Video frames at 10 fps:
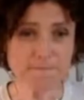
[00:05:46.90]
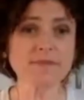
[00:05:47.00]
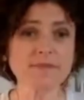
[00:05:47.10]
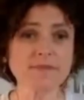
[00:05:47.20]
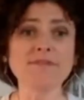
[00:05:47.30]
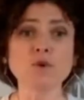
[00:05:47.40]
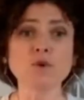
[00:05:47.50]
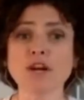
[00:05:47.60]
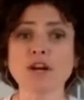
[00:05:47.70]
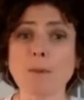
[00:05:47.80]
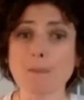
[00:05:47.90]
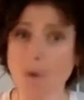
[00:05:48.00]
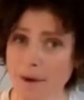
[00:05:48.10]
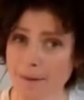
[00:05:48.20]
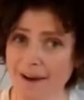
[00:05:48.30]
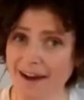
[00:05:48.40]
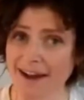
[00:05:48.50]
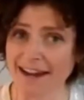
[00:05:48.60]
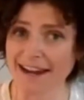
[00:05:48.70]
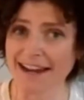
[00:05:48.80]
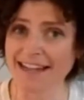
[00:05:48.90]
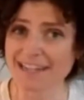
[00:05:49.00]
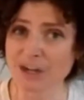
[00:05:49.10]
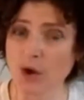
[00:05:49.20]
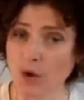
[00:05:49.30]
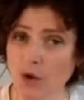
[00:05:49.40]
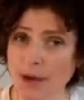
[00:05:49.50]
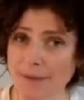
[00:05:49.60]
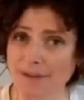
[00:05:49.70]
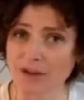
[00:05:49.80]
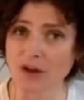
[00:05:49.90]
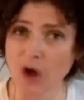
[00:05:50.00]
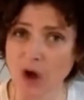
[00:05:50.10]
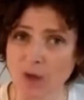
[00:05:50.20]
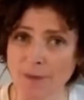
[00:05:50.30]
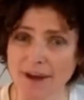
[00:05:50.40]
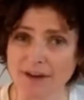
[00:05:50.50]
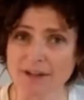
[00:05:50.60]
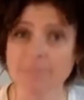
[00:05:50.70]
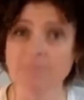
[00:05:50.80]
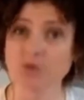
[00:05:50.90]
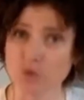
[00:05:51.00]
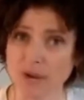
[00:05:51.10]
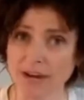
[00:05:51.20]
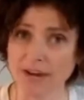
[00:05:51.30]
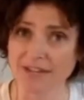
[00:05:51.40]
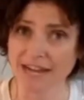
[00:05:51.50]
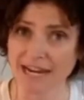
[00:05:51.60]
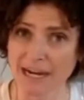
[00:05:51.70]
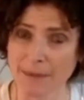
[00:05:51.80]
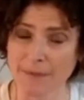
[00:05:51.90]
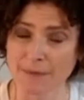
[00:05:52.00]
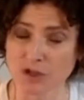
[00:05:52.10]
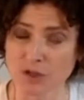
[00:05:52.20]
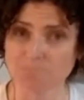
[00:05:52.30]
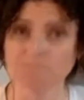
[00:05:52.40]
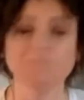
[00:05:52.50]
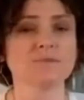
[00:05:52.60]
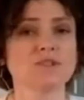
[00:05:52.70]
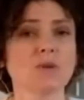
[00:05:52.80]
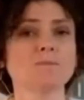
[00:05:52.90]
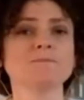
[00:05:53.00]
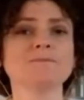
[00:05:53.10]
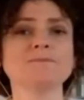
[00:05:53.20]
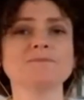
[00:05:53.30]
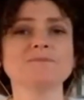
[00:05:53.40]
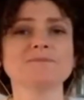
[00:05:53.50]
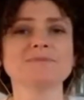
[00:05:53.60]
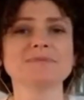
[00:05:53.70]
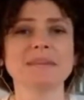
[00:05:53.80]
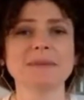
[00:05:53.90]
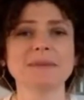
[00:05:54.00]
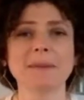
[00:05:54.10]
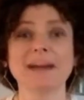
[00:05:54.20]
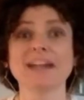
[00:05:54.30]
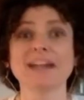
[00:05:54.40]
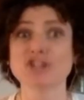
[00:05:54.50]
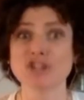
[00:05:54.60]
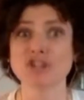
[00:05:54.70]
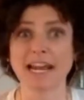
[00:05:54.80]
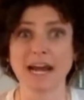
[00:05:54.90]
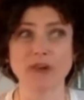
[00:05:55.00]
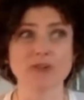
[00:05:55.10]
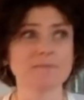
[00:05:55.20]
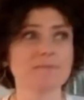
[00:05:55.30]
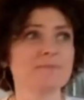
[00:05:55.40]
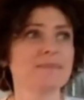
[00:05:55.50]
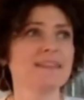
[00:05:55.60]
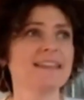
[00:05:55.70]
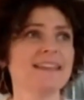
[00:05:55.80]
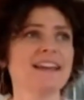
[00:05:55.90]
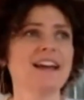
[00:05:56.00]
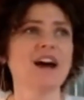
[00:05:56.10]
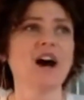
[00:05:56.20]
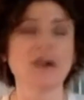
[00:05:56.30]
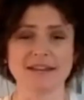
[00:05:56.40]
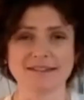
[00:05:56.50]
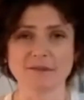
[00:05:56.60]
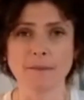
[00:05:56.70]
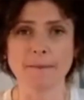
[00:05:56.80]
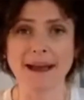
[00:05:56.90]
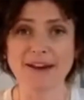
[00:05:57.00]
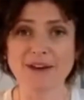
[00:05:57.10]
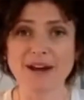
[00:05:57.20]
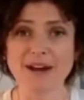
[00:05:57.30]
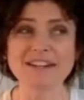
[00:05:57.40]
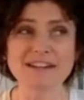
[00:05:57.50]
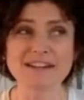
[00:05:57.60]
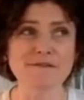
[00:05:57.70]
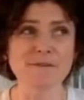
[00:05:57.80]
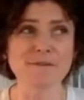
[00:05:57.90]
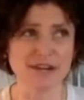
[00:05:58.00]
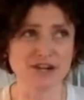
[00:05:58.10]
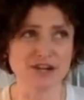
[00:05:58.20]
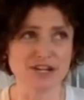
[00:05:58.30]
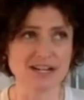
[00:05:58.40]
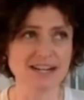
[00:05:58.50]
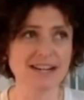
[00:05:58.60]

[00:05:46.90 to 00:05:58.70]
And if you want to know more about cayenne, I did a whole episode all about ground cayenne pepper too. So keep that in mind, check it out. Okay, so background information.